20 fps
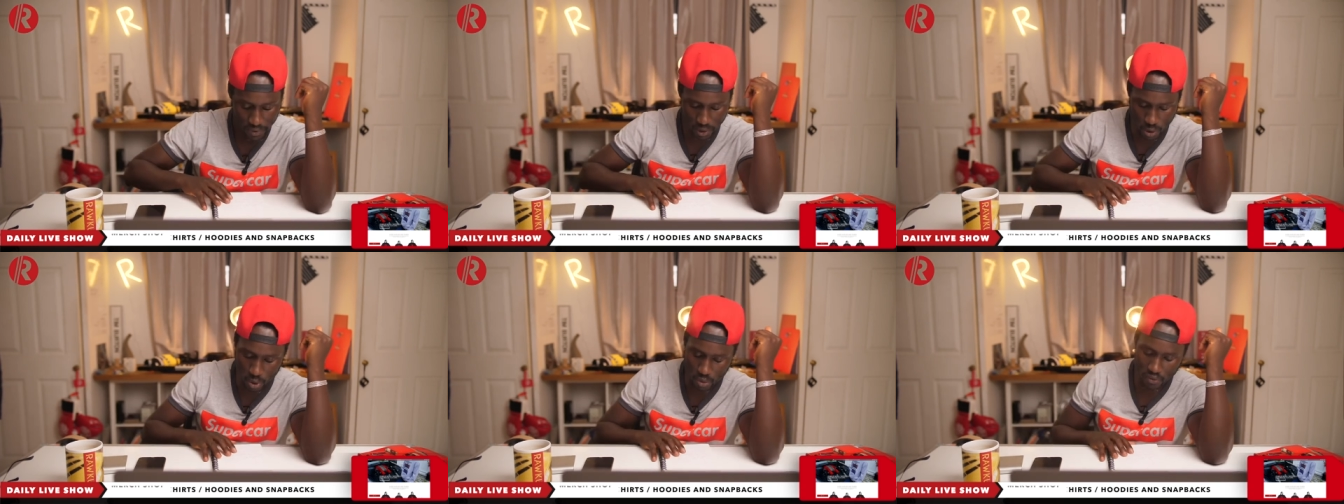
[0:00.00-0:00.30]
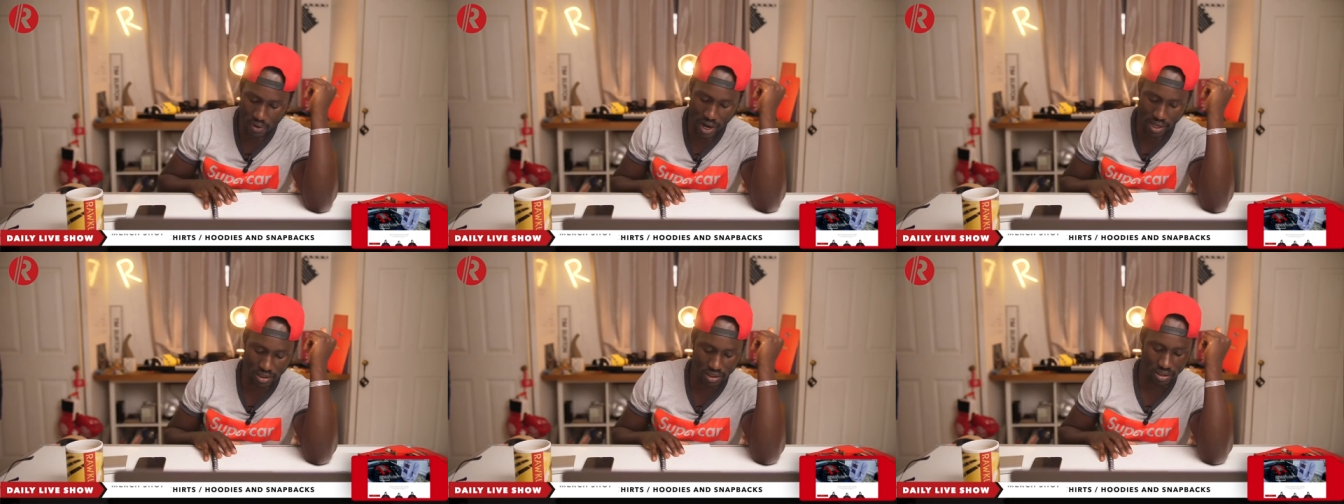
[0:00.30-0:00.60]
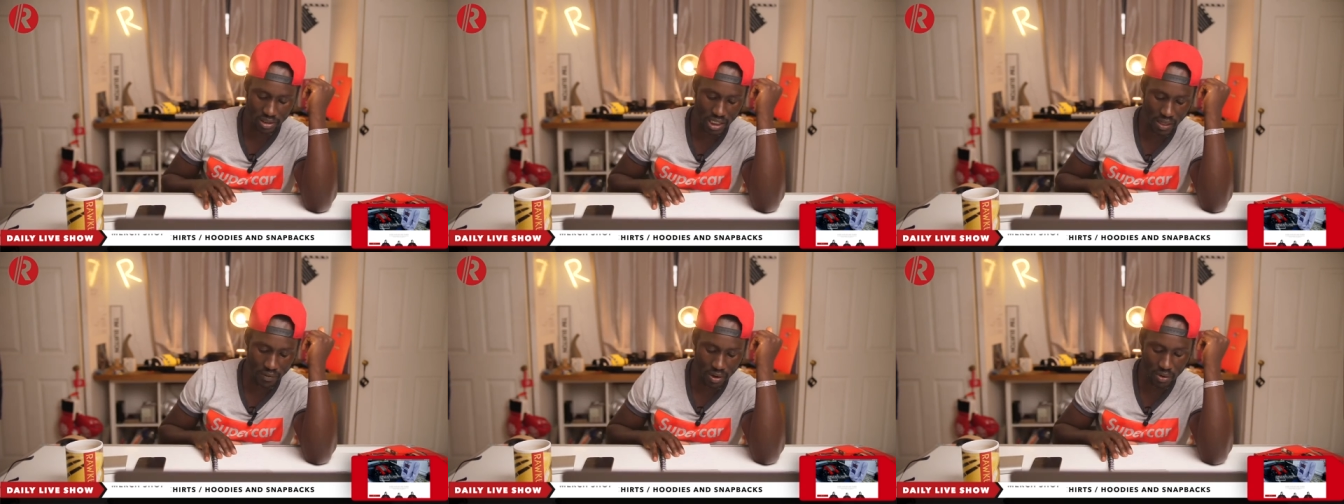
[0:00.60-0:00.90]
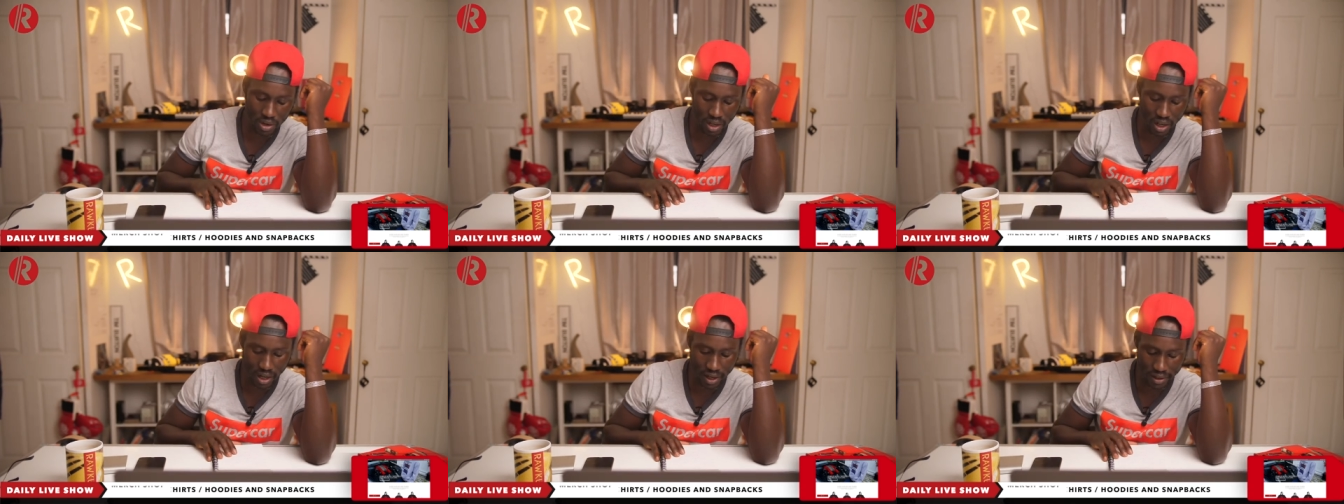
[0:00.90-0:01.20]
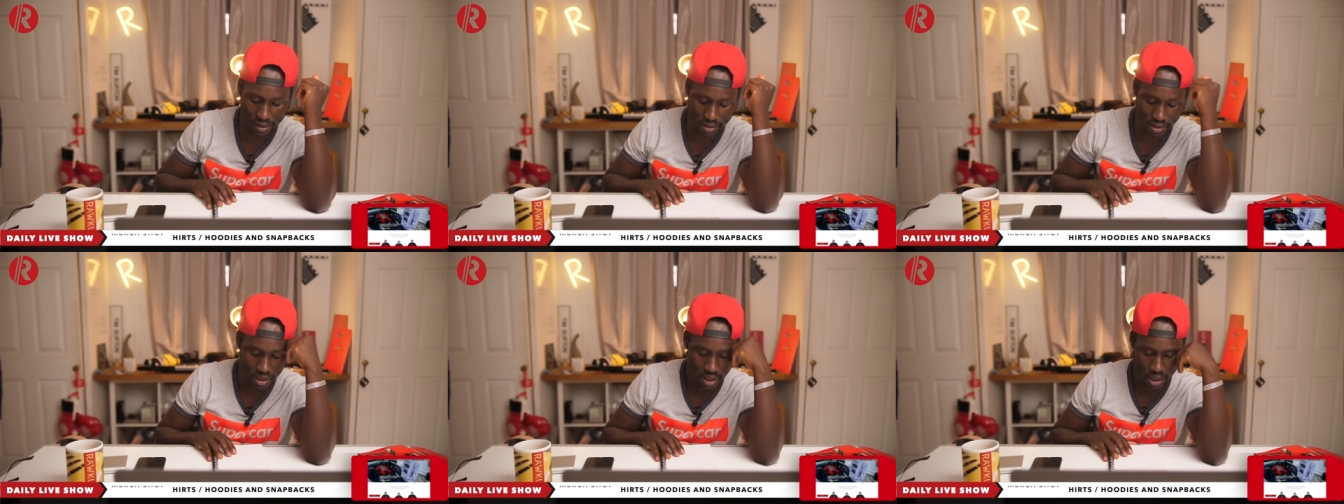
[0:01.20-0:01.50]
2,700
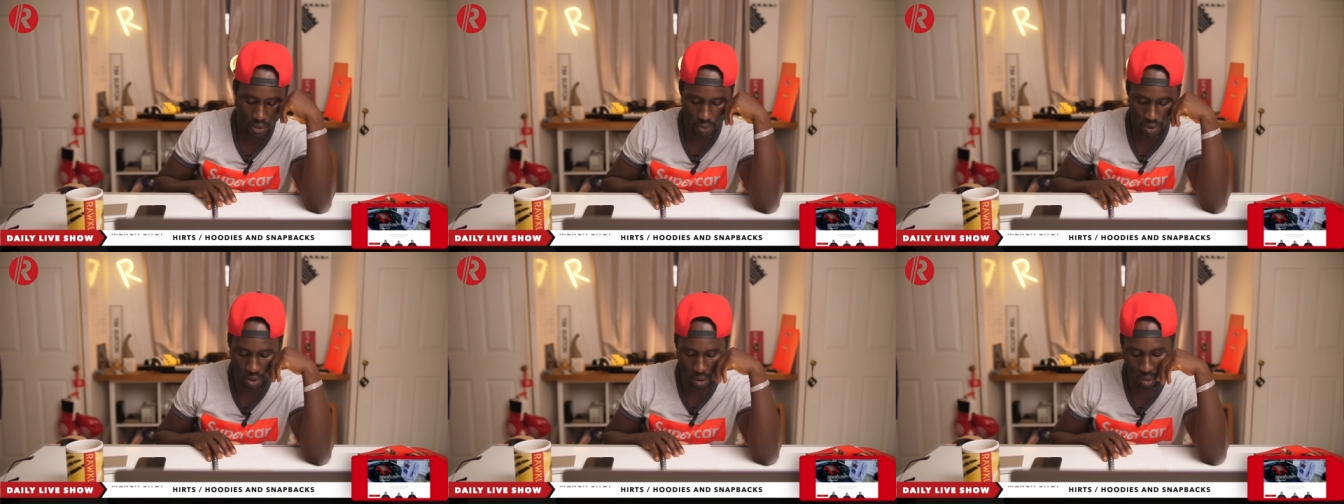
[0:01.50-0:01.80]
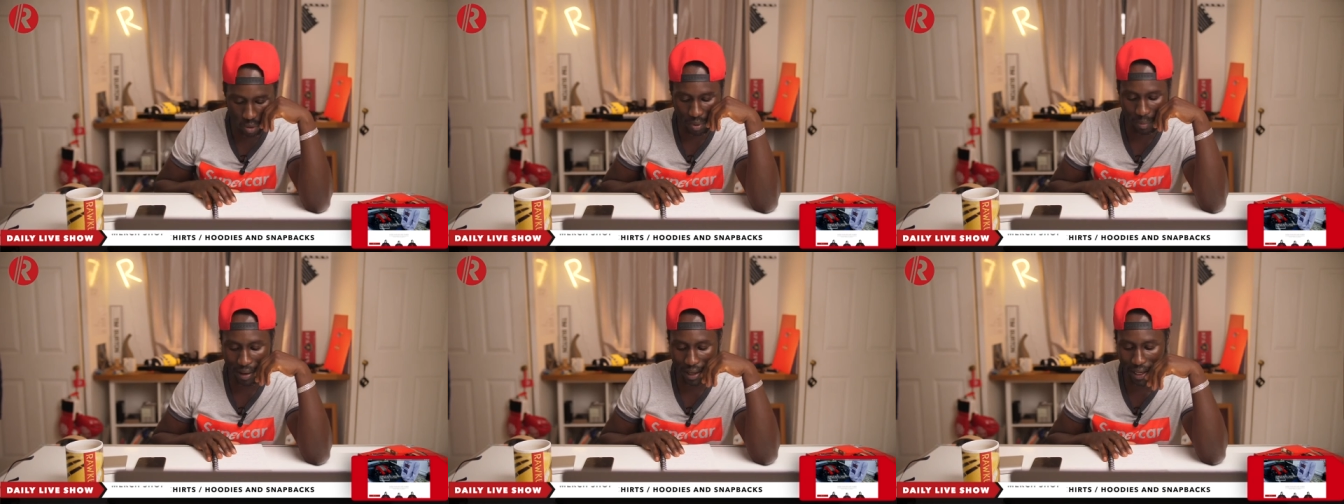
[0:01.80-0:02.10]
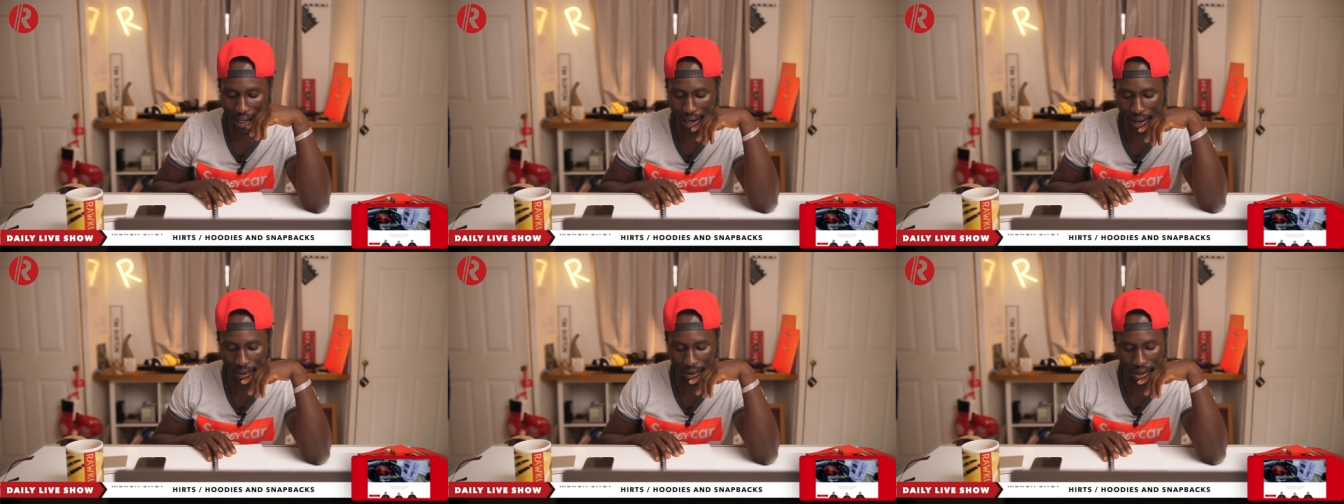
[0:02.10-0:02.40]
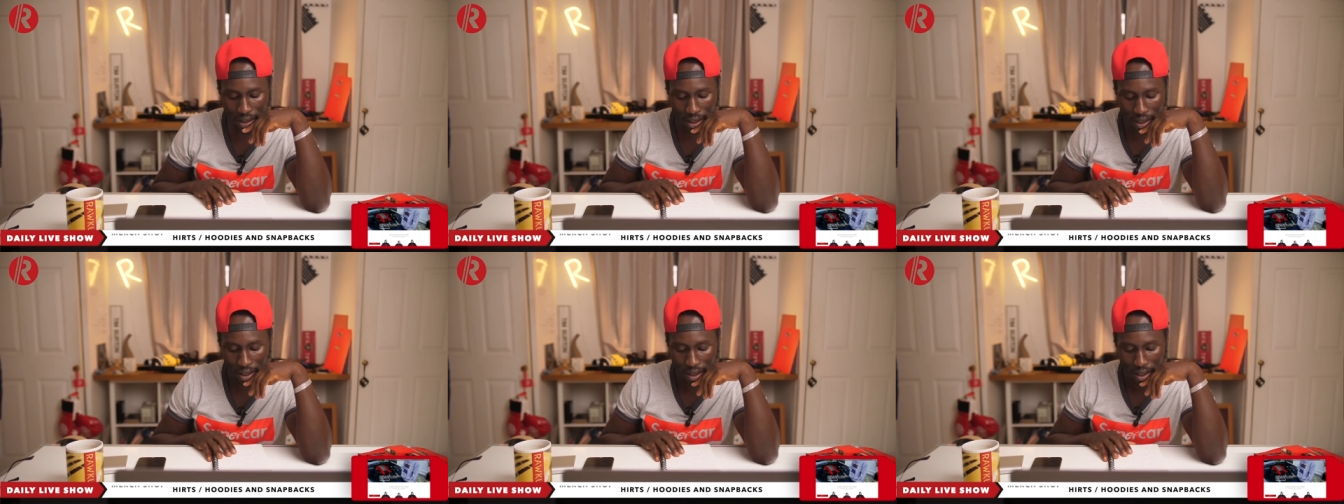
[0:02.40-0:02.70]
cars recalled by McLaren.